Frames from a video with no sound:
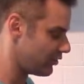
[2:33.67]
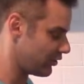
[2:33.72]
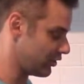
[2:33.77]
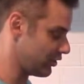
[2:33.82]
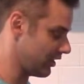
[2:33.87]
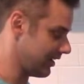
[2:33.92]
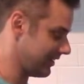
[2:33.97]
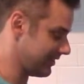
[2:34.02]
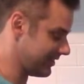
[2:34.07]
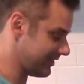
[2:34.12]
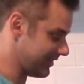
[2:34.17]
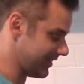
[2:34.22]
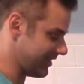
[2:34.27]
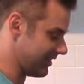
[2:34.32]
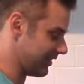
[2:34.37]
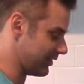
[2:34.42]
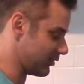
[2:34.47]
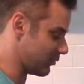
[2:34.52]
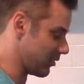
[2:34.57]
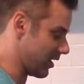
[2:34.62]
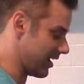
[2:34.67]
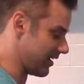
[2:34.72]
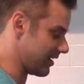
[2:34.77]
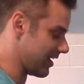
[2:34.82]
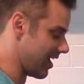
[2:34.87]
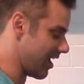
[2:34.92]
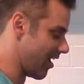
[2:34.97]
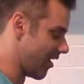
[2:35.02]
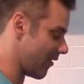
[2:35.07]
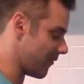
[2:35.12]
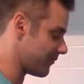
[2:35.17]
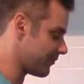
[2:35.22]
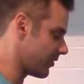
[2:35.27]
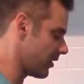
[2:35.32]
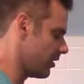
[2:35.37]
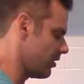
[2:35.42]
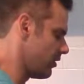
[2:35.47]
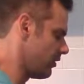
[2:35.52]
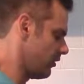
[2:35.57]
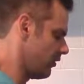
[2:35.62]
You're going to see this right now.
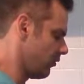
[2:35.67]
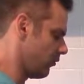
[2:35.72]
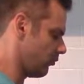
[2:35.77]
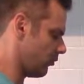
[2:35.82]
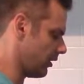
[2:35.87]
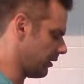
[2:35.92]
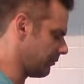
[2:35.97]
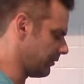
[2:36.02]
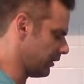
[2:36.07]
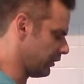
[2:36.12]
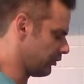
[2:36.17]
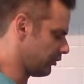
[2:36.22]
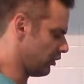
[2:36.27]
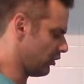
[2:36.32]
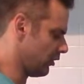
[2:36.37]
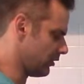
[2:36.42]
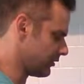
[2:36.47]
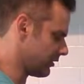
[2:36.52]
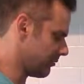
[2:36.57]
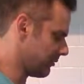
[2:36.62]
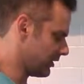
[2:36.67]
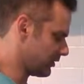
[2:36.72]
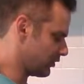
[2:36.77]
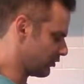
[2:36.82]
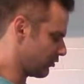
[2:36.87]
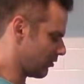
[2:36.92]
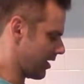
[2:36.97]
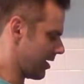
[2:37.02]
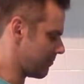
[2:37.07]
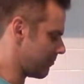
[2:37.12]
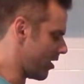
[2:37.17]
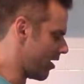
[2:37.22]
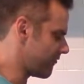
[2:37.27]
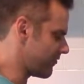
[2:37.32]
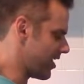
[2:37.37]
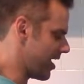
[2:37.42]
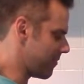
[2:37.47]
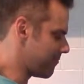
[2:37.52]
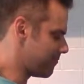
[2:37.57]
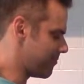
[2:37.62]
What I'm going to do is I'm going to scrape off
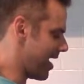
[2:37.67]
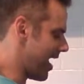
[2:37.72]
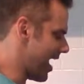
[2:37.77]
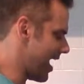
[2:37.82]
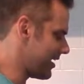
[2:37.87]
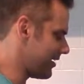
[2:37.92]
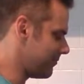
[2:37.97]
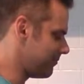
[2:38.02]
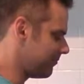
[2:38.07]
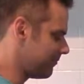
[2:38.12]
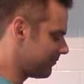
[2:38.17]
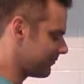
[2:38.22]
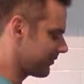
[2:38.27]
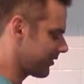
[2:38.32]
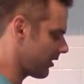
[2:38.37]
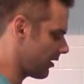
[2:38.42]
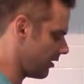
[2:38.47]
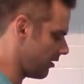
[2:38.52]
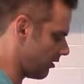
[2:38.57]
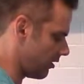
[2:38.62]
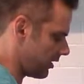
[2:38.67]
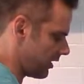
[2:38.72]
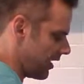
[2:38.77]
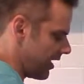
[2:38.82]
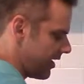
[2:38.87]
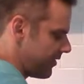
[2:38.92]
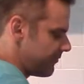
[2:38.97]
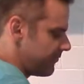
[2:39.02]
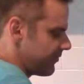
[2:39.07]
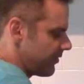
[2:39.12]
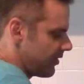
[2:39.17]
that bottom, okay?